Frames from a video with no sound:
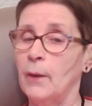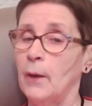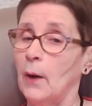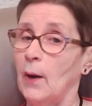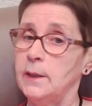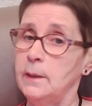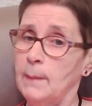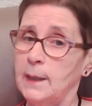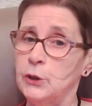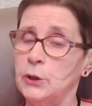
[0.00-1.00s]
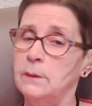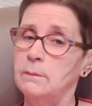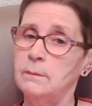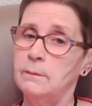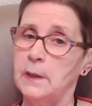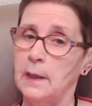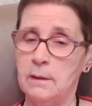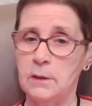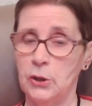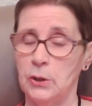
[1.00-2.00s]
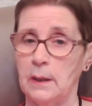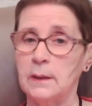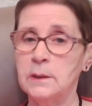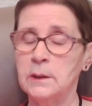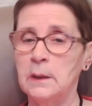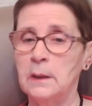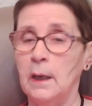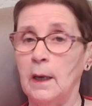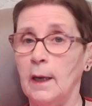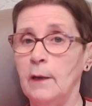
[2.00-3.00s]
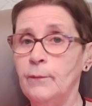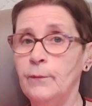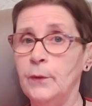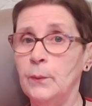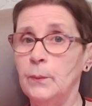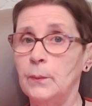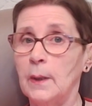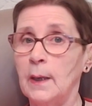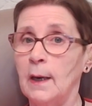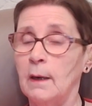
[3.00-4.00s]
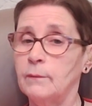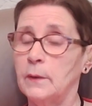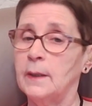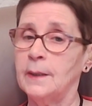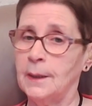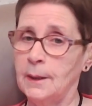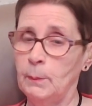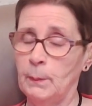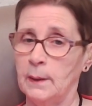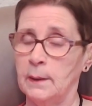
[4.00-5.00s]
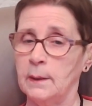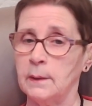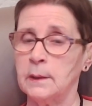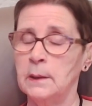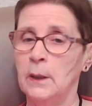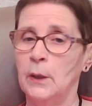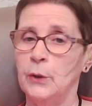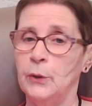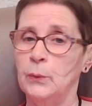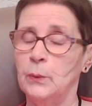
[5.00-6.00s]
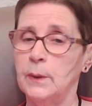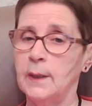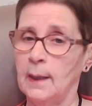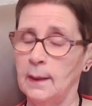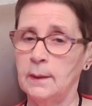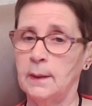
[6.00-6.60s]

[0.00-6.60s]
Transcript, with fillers: Now I did mention the internet. If you have an iPad, you can